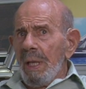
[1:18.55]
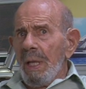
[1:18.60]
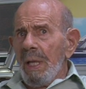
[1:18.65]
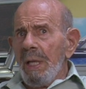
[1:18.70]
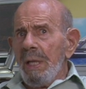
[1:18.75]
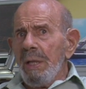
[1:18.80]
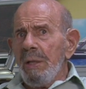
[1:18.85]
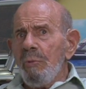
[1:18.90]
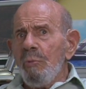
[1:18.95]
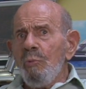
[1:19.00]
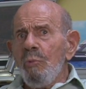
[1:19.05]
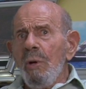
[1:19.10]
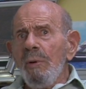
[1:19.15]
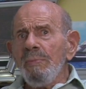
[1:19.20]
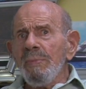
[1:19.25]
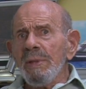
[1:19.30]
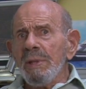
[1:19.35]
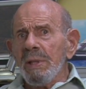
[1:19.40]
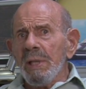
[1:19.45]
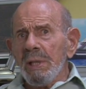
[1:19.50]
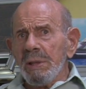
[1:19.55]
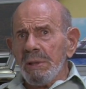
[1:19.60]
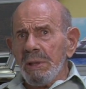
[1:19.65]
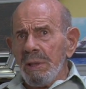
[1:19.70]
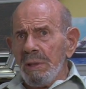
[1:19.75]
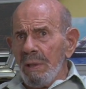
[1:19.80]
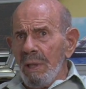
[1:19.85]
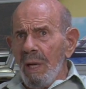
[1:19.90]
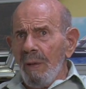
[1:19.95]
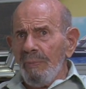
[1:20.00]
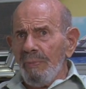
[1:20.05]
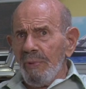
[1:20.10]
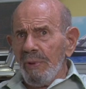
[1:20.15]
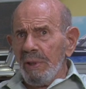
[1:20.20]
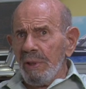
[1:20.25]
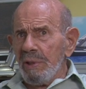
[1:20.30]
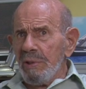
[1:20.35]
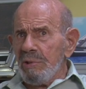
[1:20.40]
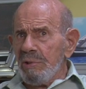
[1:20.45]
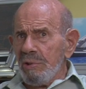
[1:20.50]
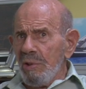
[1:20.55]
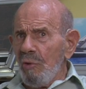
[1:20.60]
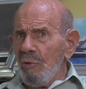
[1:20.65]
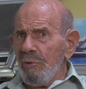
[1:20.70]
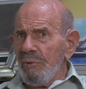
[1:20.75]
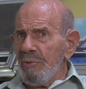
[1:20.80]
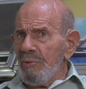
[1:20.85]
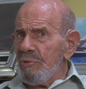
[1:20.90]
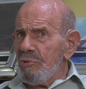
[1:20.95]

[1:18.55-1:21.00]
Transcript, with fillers: A woman that can operate a sewing